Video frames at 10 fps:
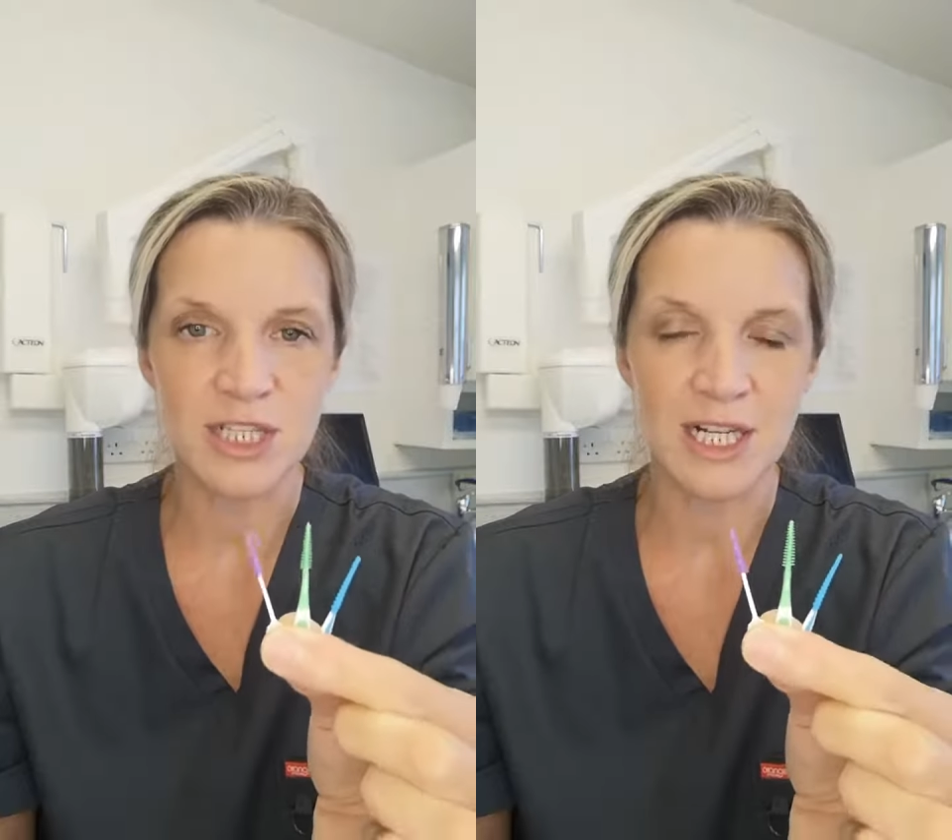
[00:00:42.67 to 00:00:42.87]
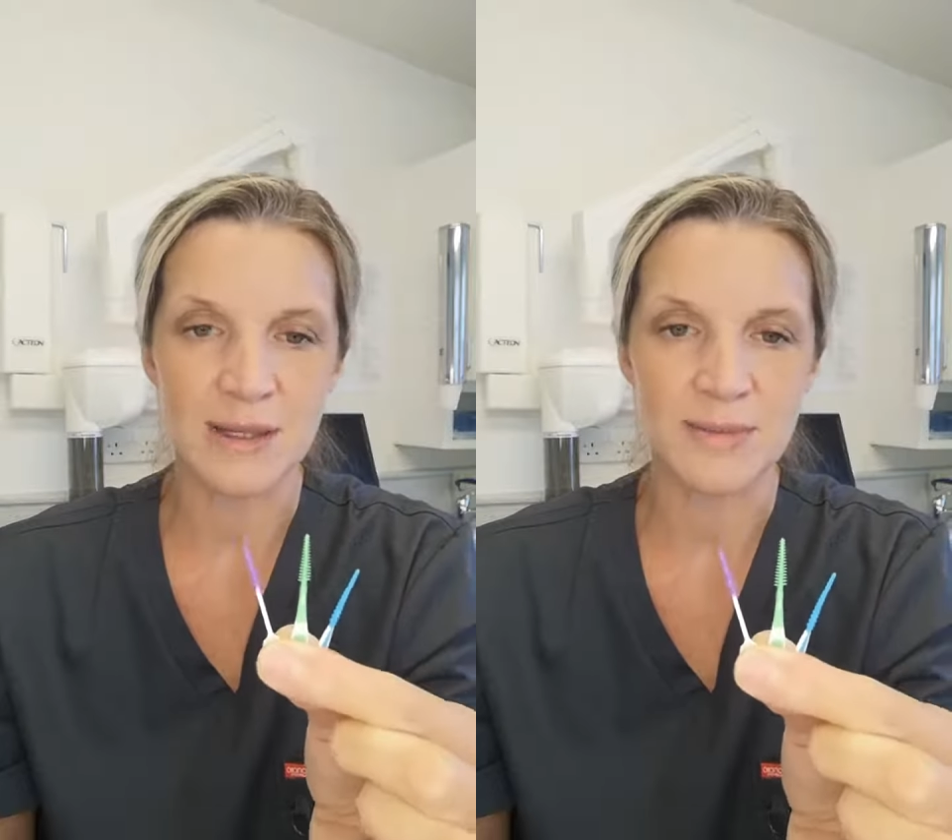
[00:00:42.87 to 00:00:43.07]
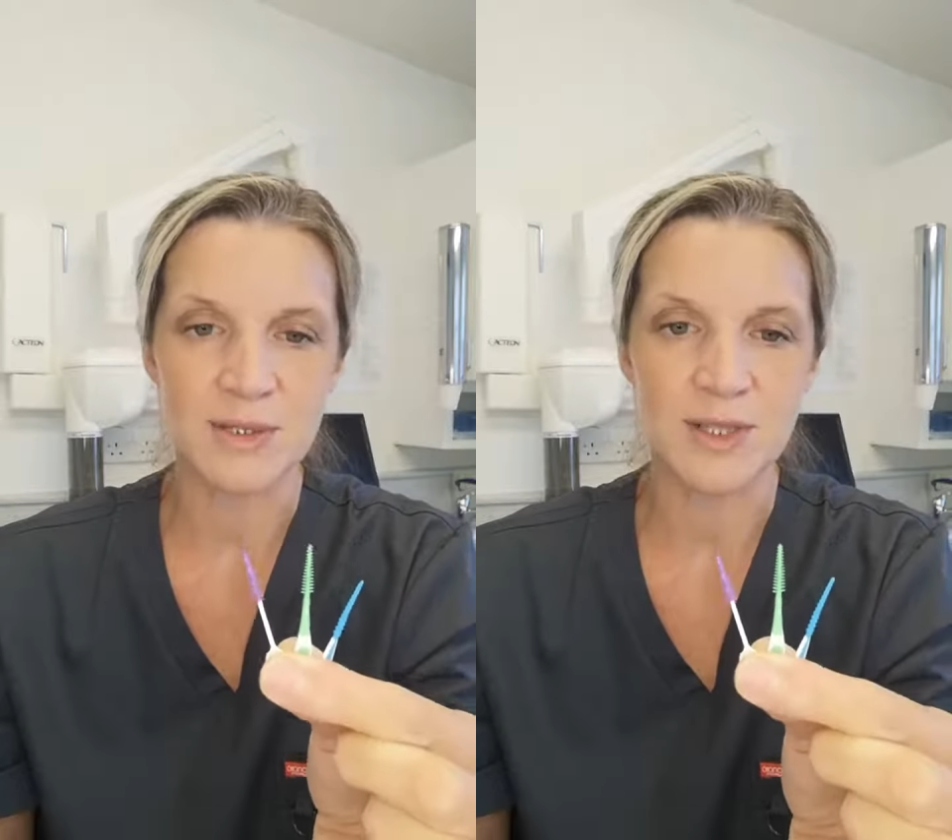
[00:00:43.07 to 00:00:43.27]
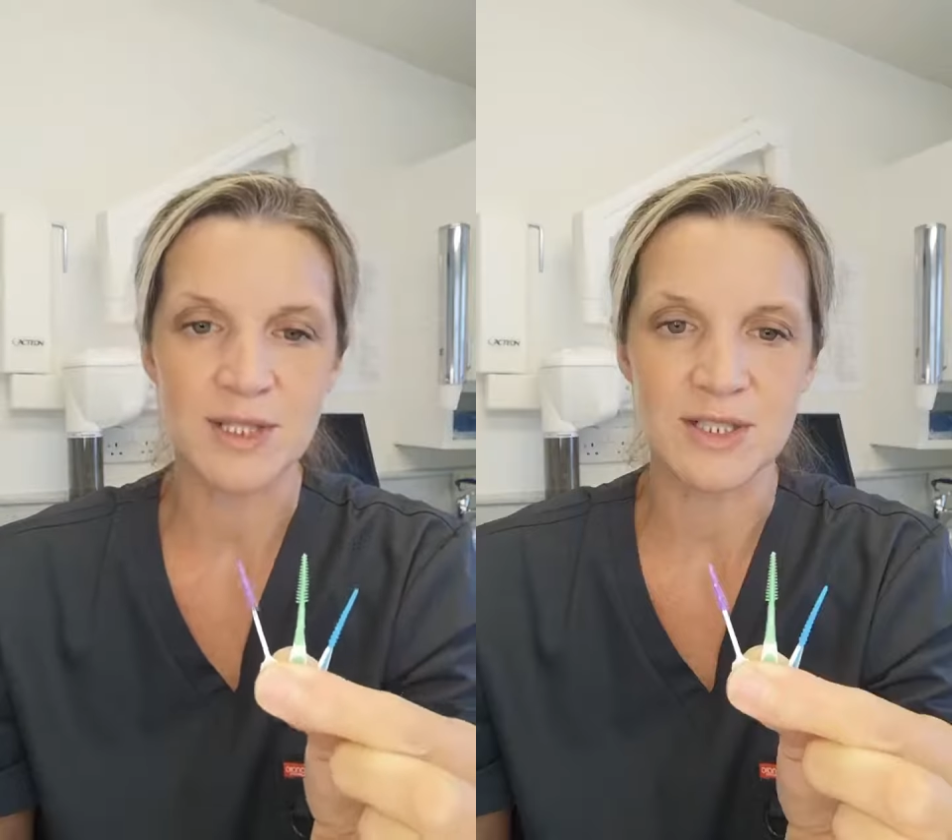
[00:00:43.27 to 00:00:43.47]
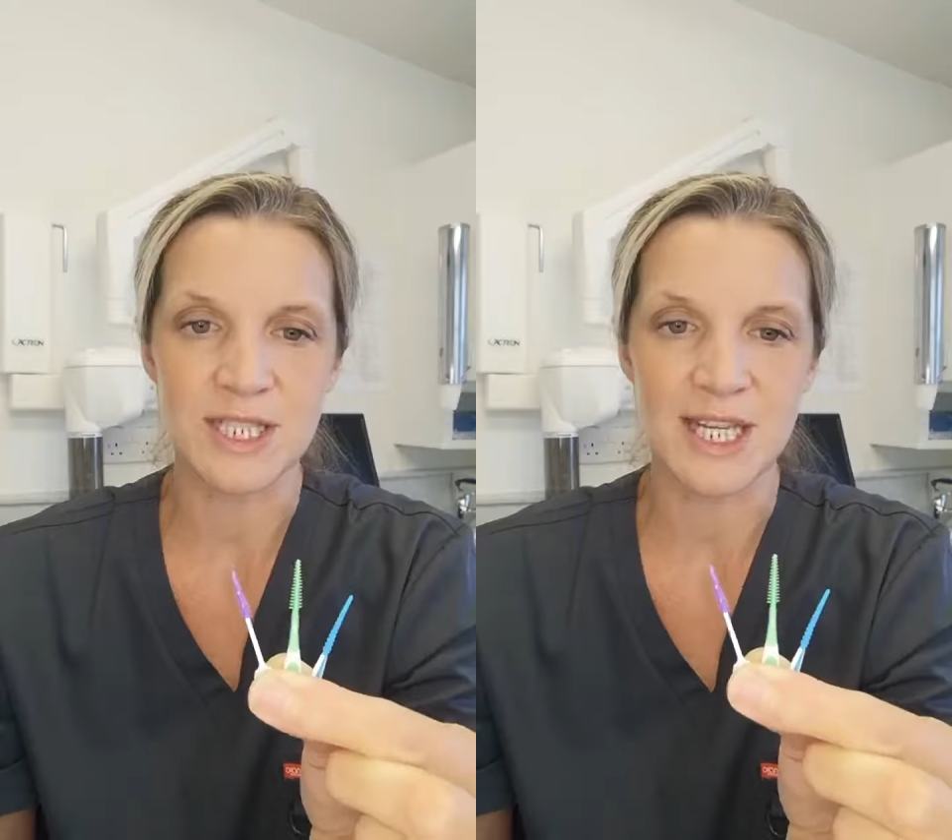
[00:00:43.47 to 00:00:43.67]
to clean
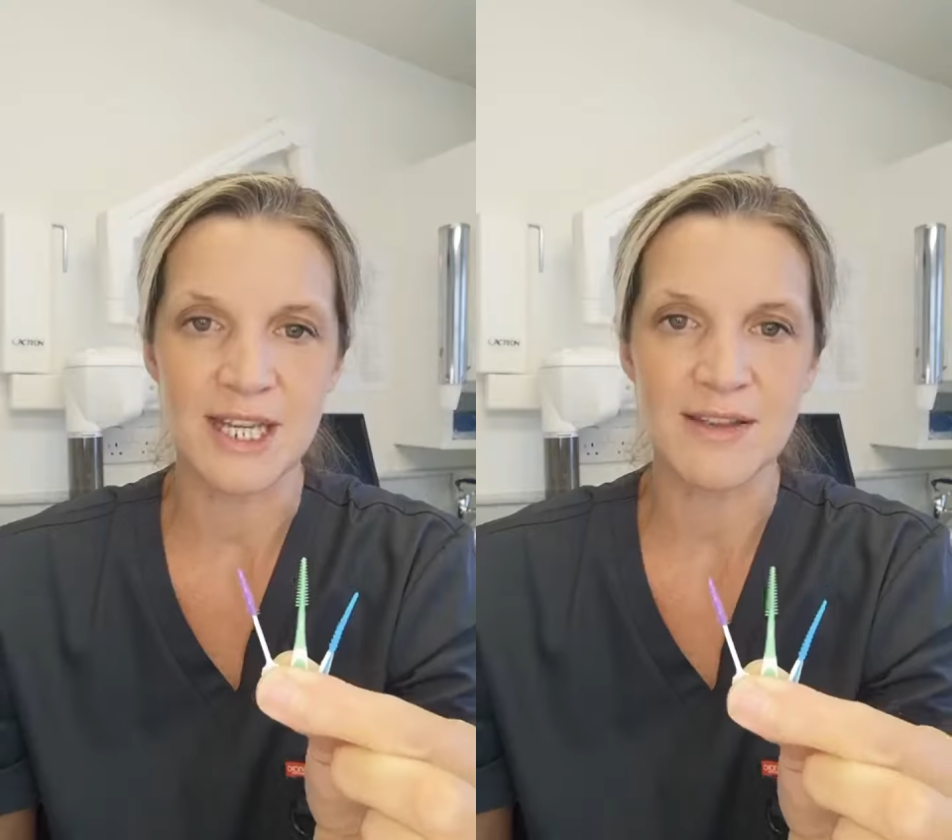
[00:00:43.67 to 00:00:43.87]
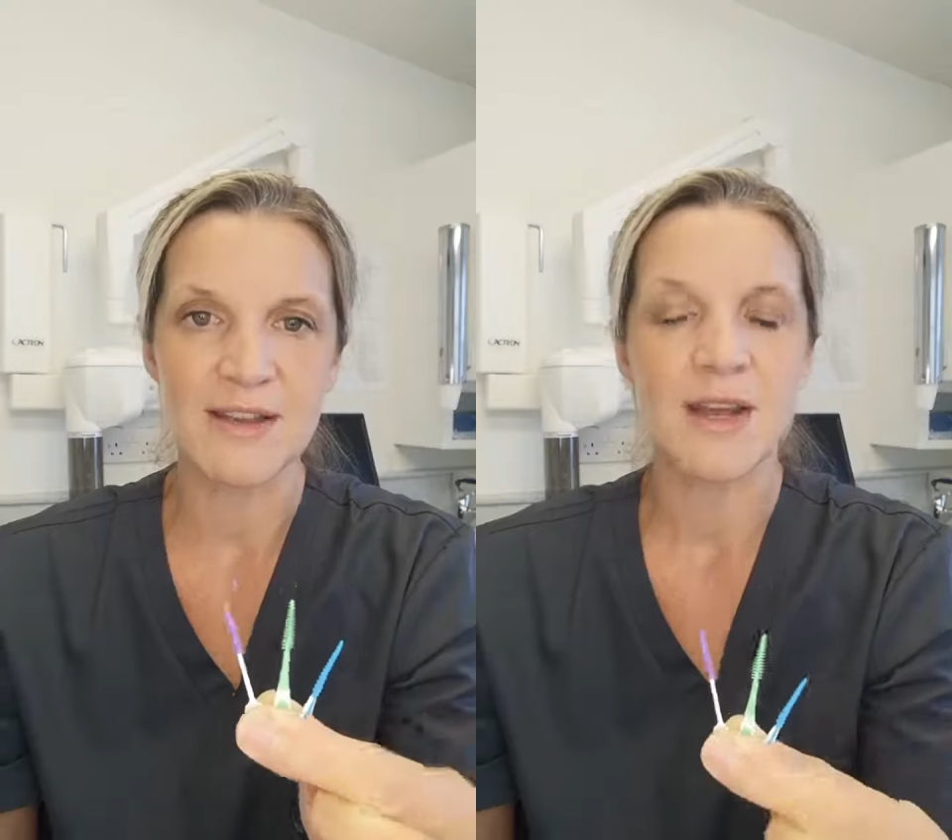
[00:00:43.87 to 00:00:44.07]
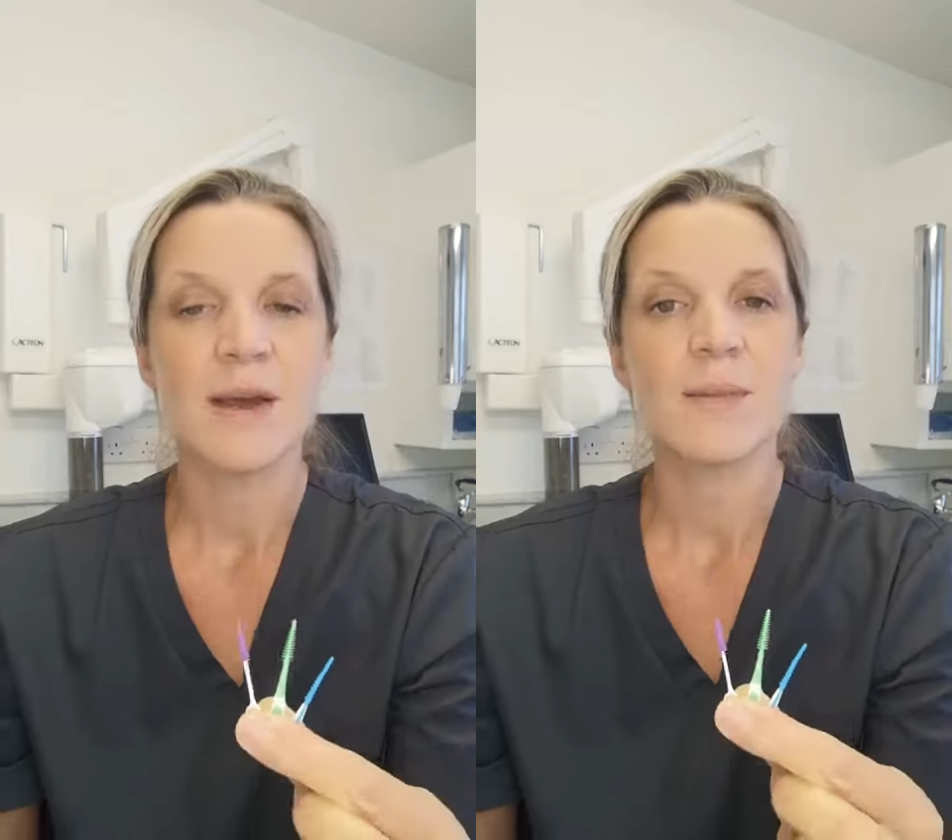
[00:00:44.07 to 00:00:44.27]
between your teeth,